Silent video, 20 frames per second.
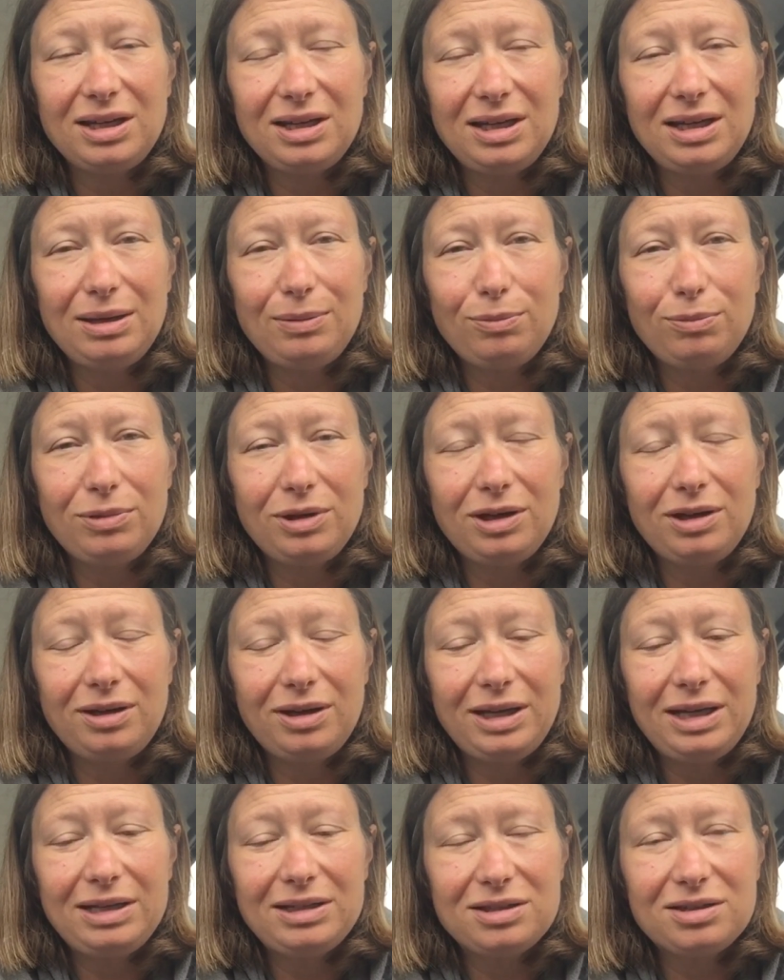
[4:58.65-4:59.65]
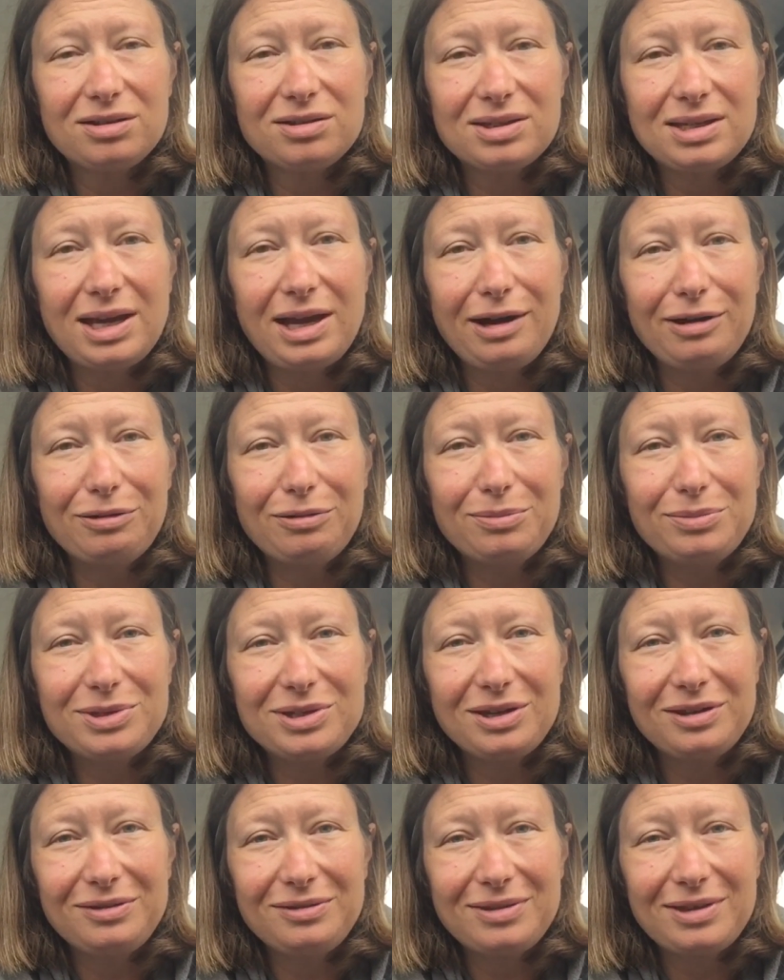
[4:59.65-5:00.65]
It does help,
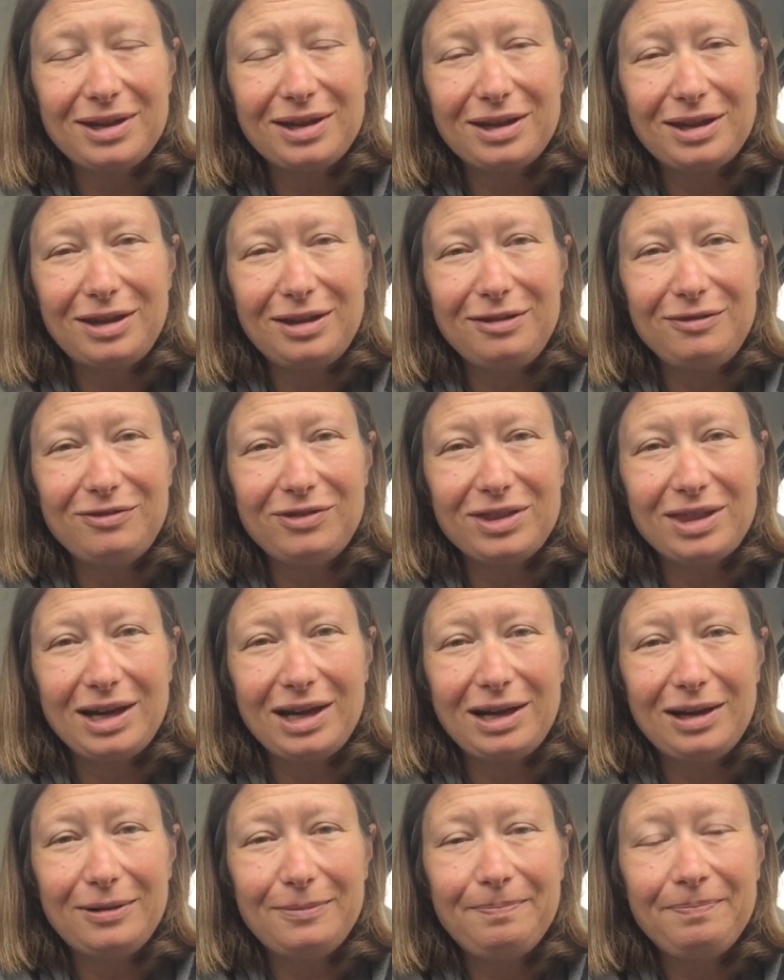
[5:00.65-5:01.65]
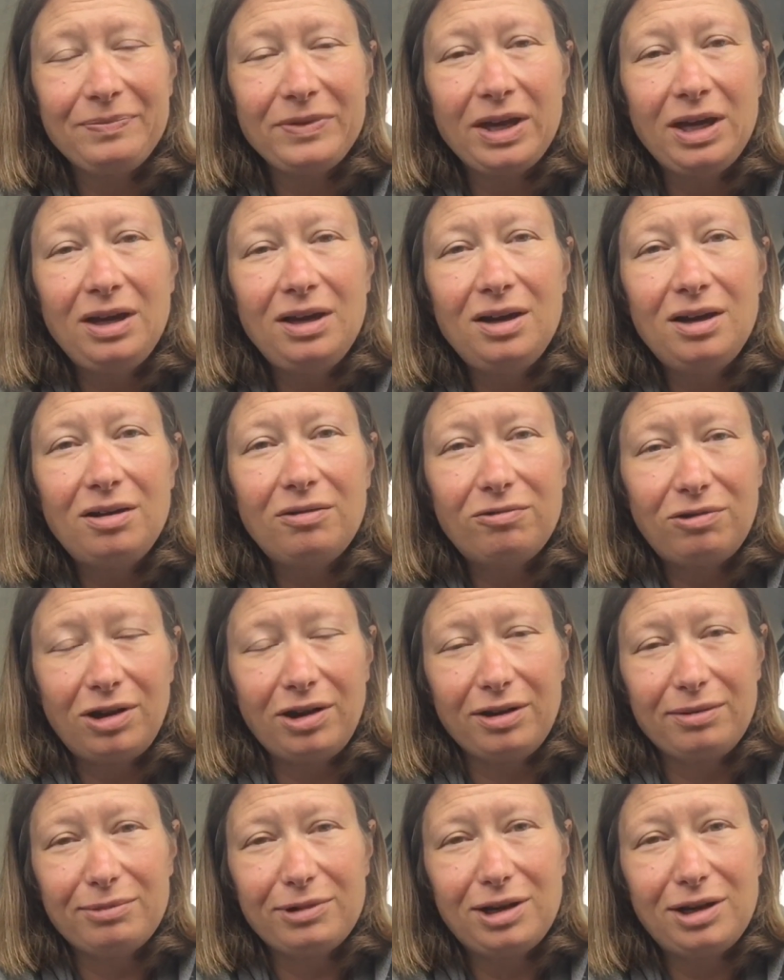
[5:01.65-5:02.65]
so thank you for that.
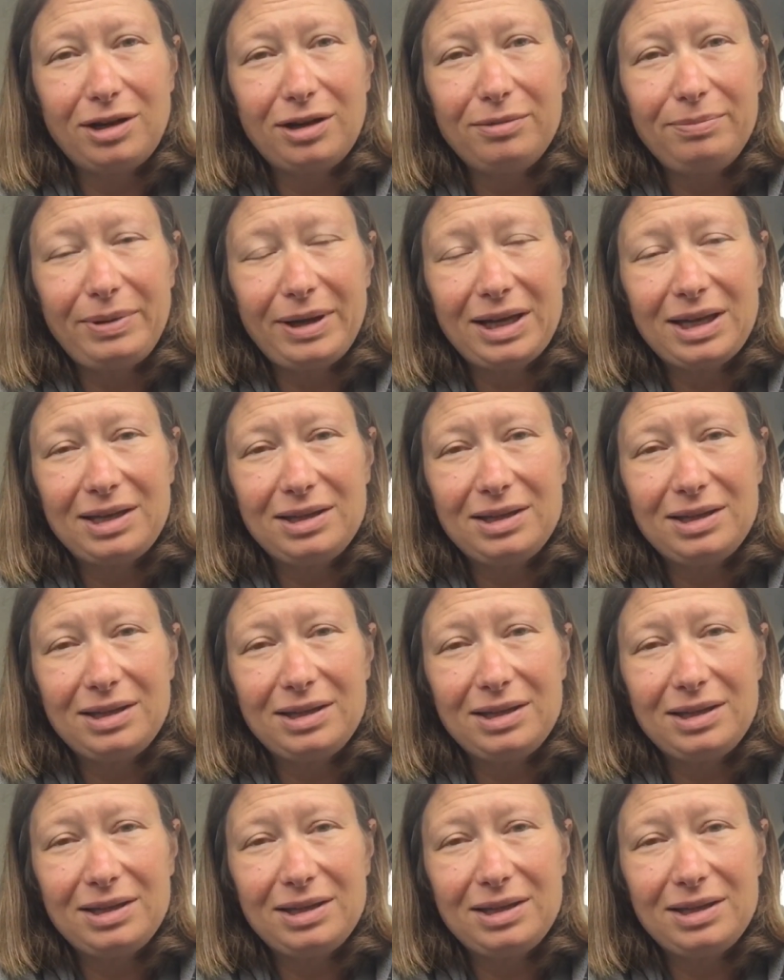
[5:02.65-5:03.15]
Right, I'm going to go back